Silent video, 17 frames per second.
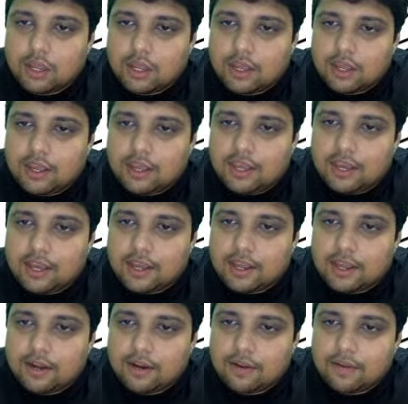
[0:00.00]

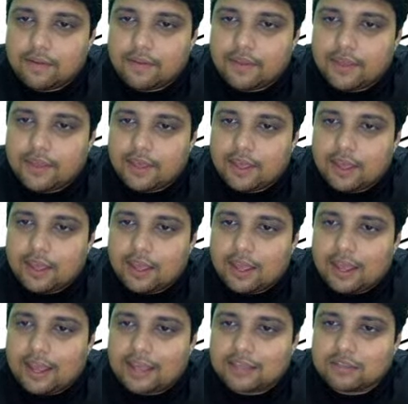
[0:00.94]
here
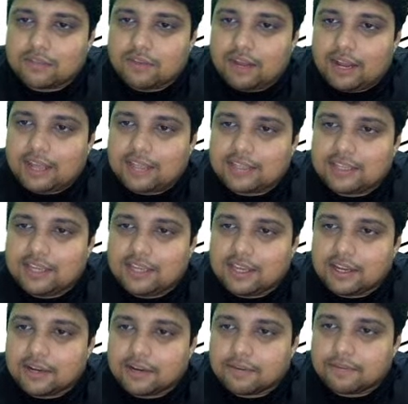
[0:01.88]
as well as
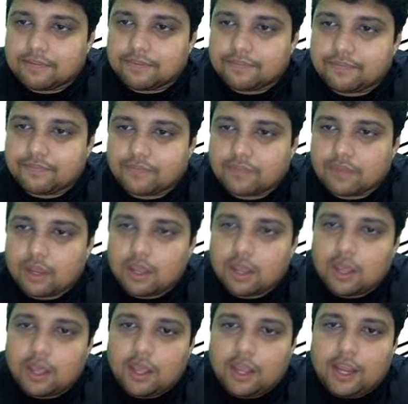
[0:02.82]
here
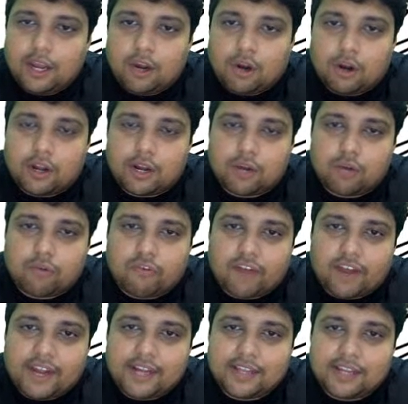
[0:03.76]
in order to
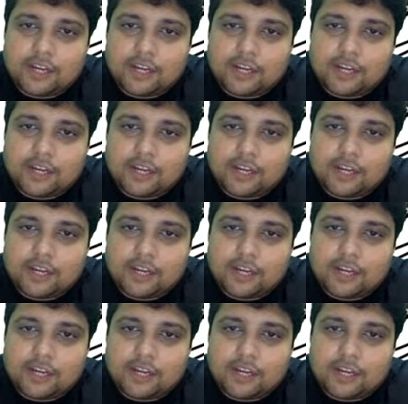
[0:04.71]
find the